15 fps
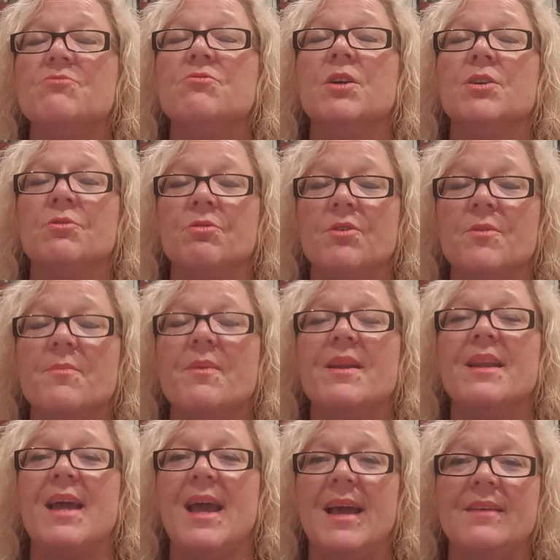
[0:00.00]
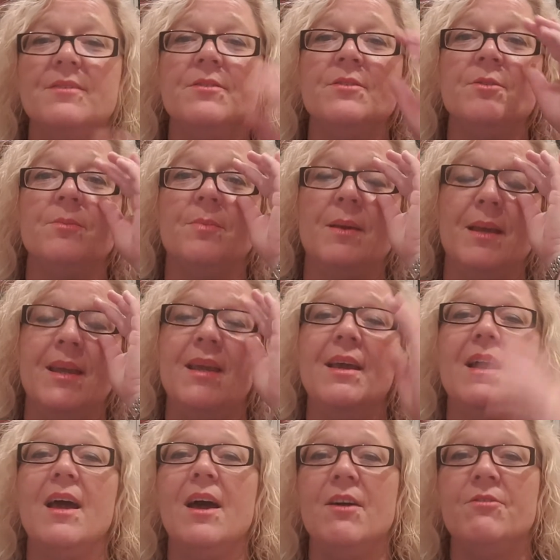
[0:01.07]
recruitment has to be
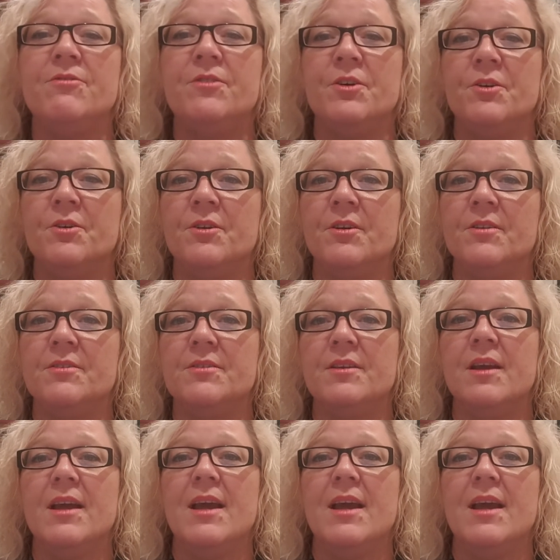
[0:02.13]
a focus.